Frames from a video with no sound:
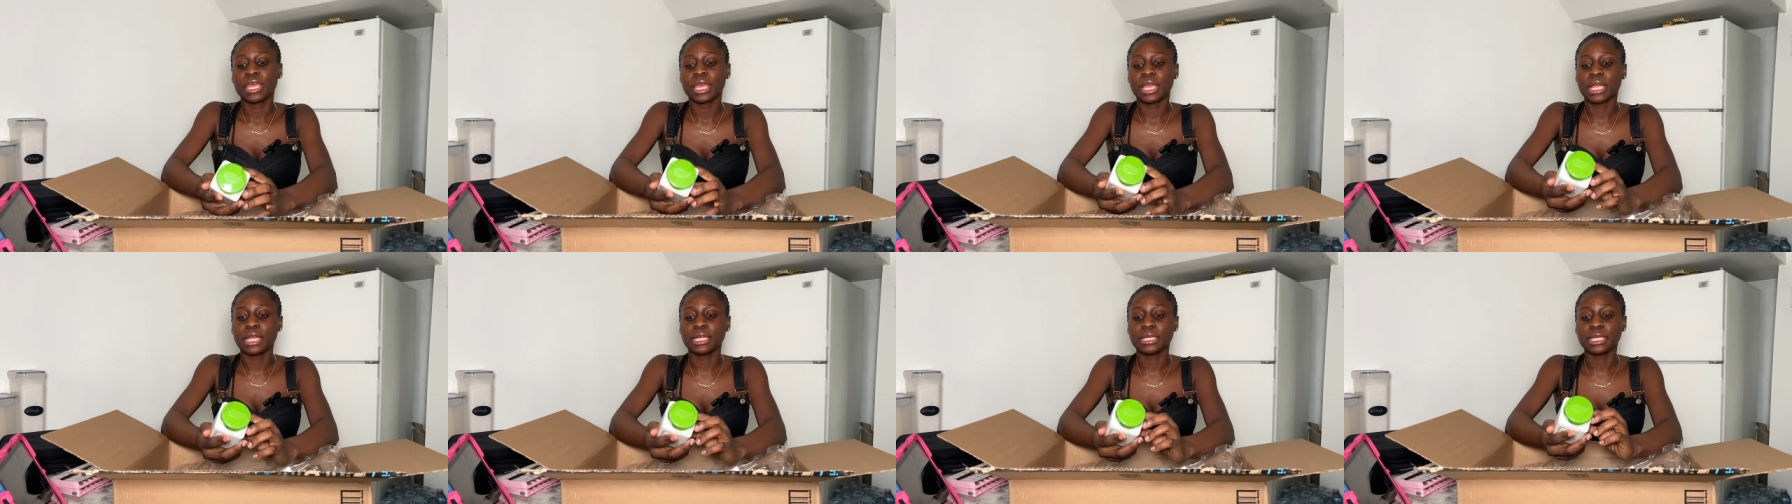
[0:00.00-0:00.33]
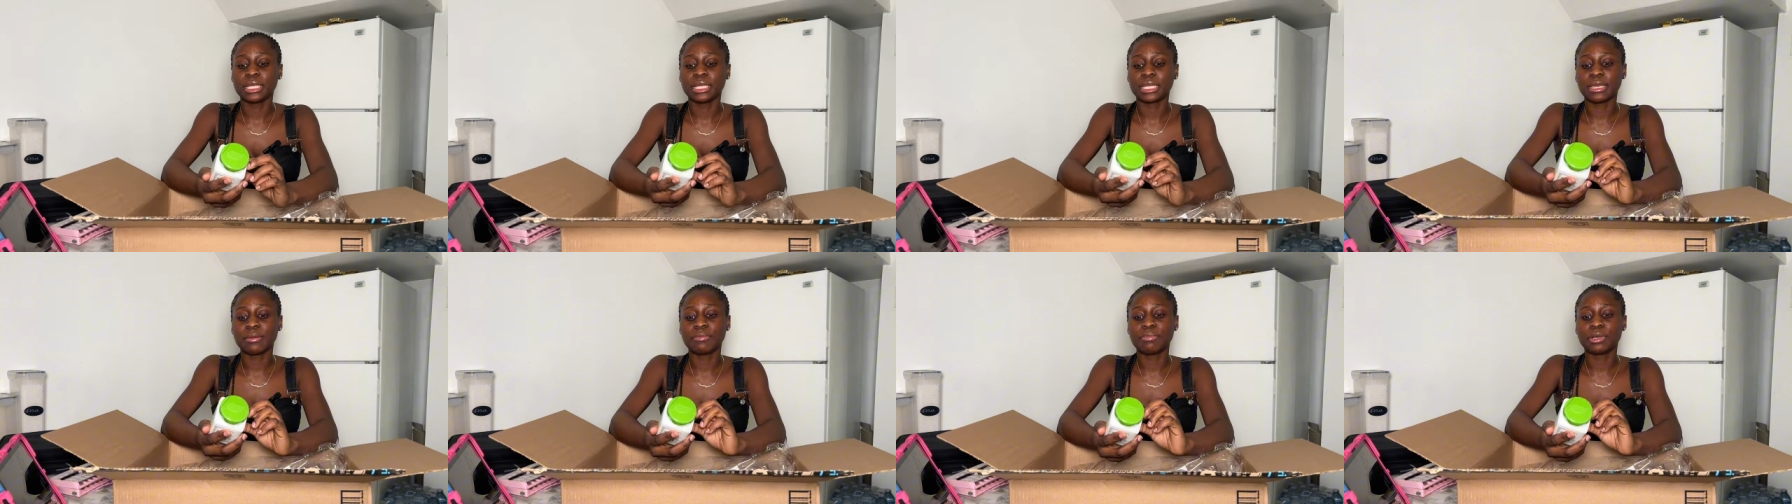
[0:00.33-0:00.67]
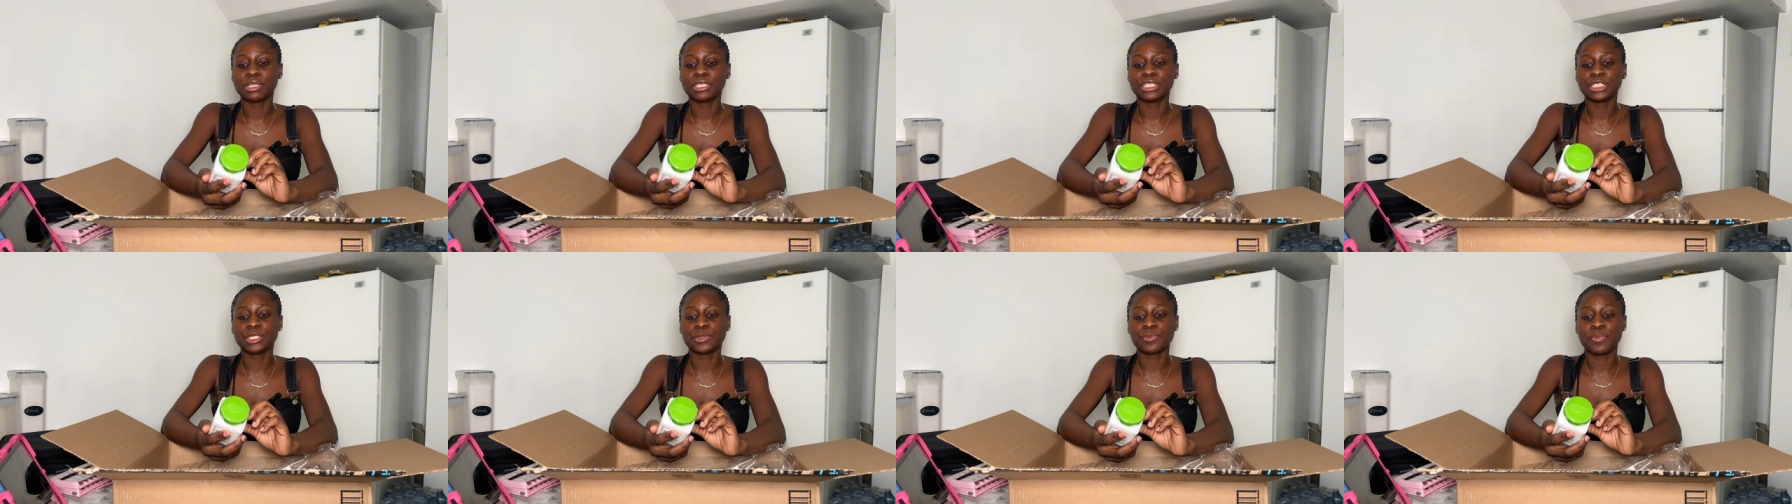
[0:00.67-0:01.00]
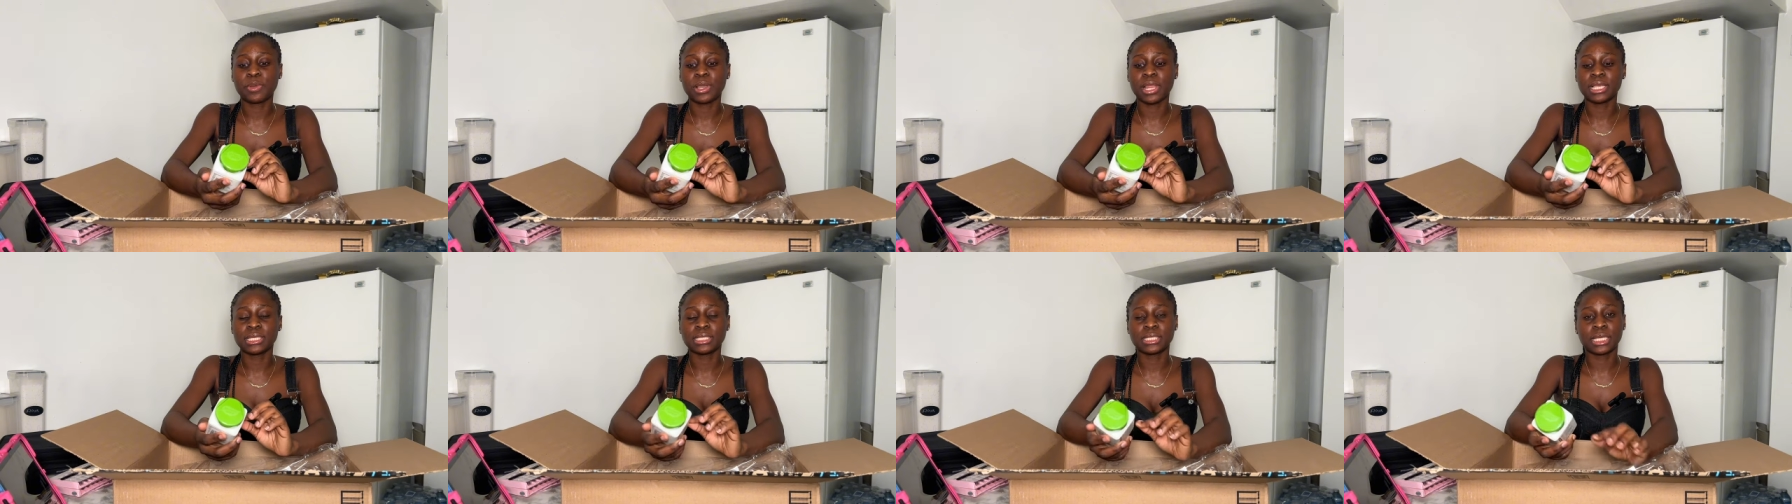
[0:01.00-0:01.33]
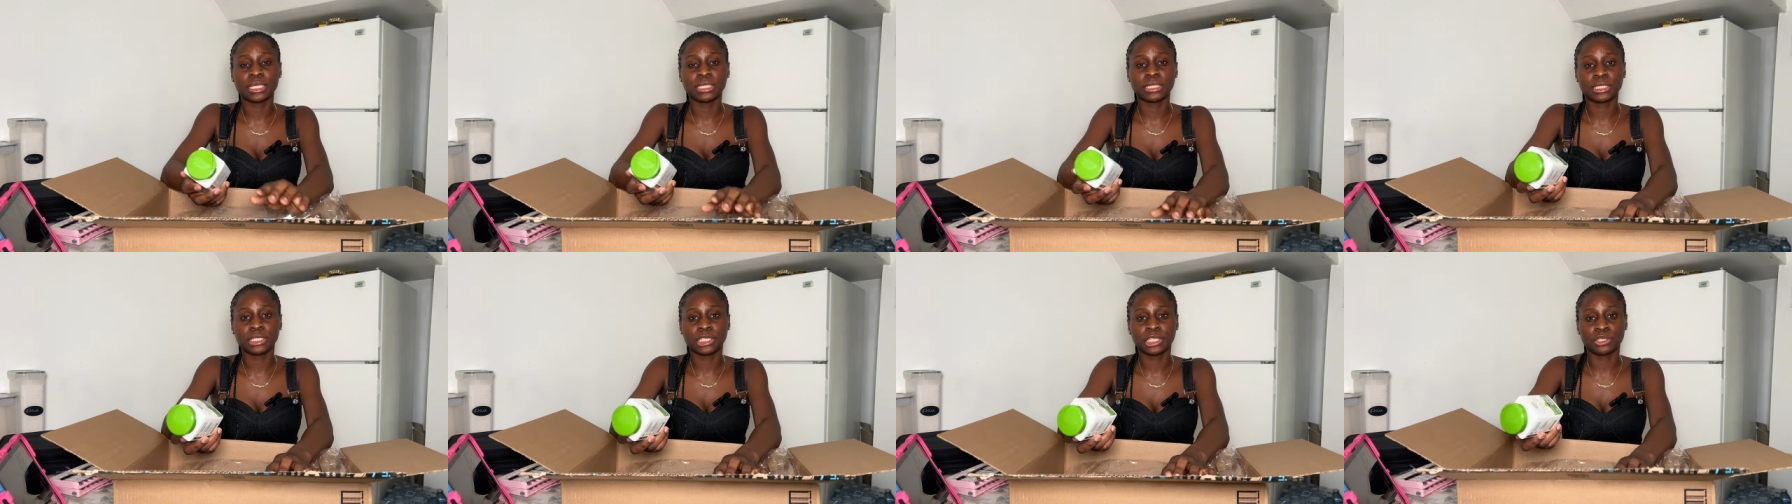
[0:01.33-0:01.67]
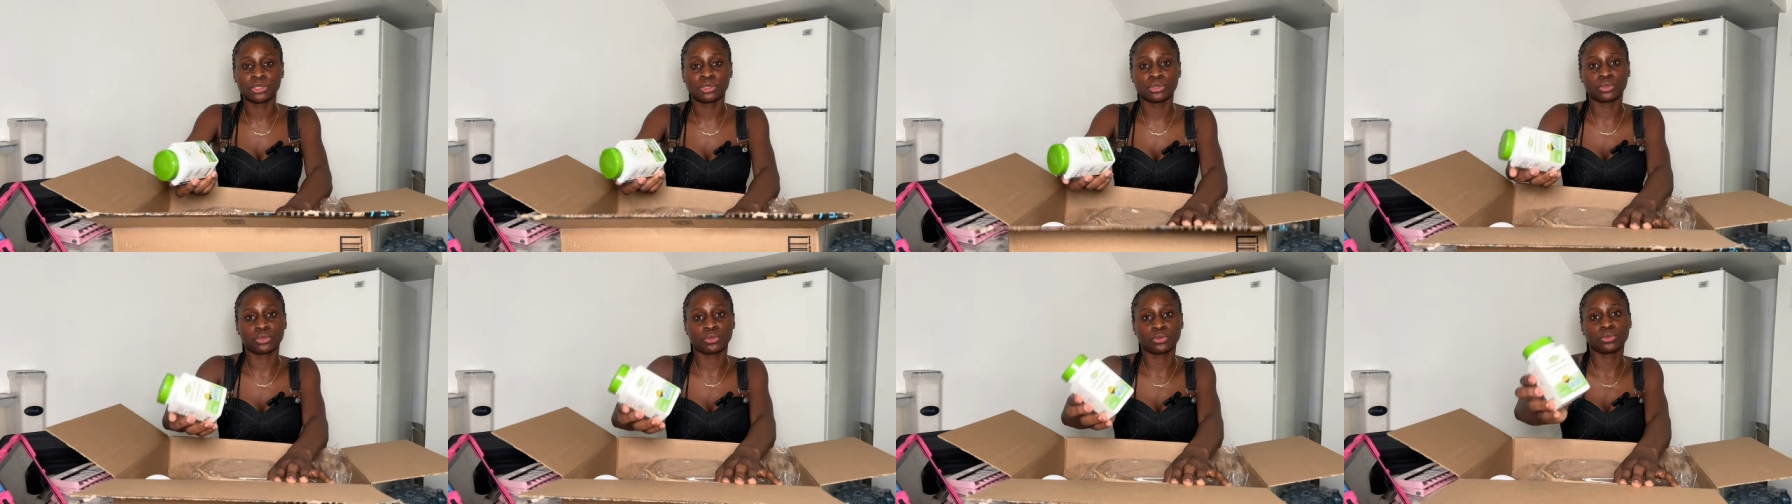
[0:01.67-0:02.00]
and then i bought this blessed
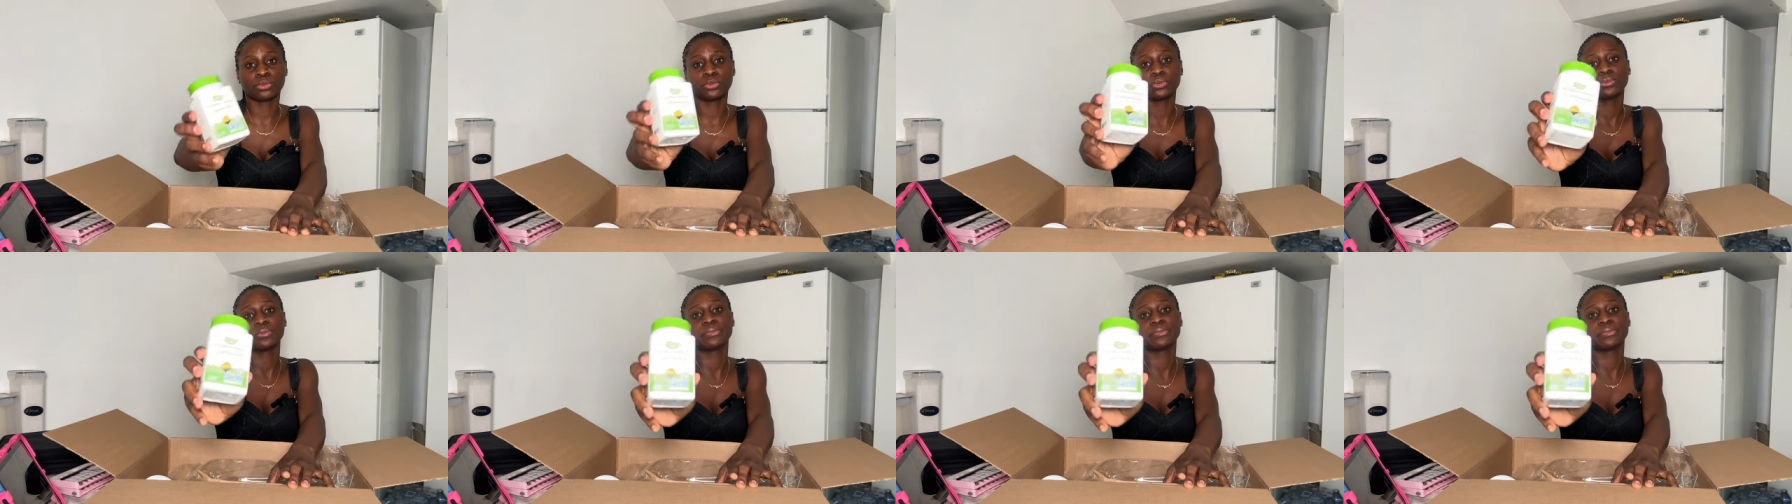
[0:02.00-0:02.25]
tissue